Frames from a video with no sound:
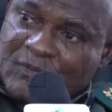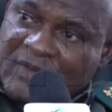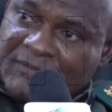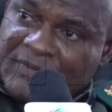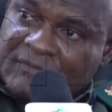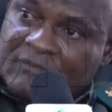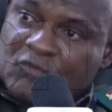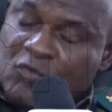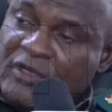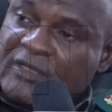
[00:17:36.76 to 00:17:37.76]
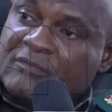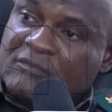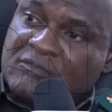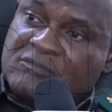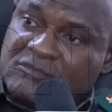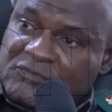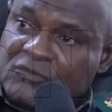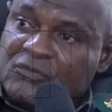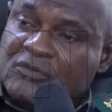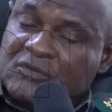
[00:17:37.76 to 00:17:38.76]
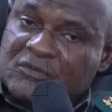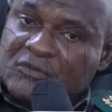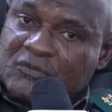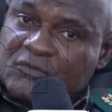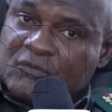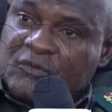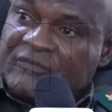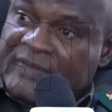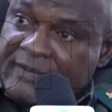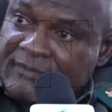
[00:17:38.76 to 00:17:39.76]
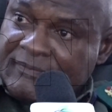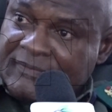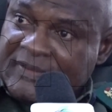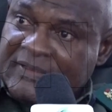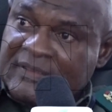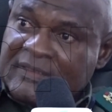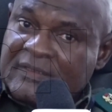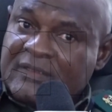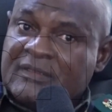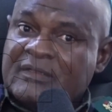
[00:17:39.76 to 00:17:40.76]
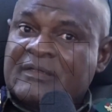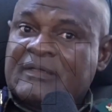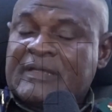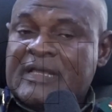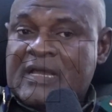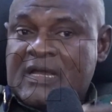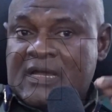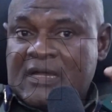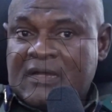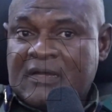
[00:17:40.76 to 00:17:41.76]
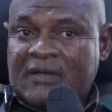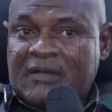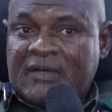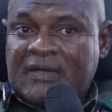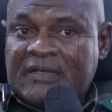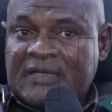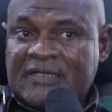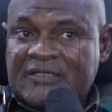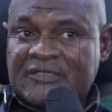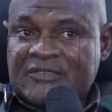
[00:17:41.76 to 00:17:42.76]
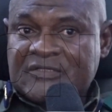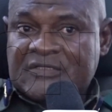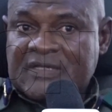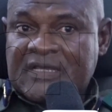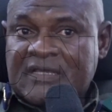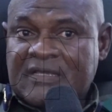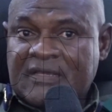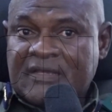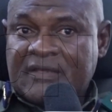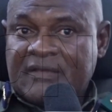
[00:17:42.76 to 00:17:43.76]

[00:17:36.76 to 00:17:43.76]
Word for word: We have been working with them. There are other agencies like uh,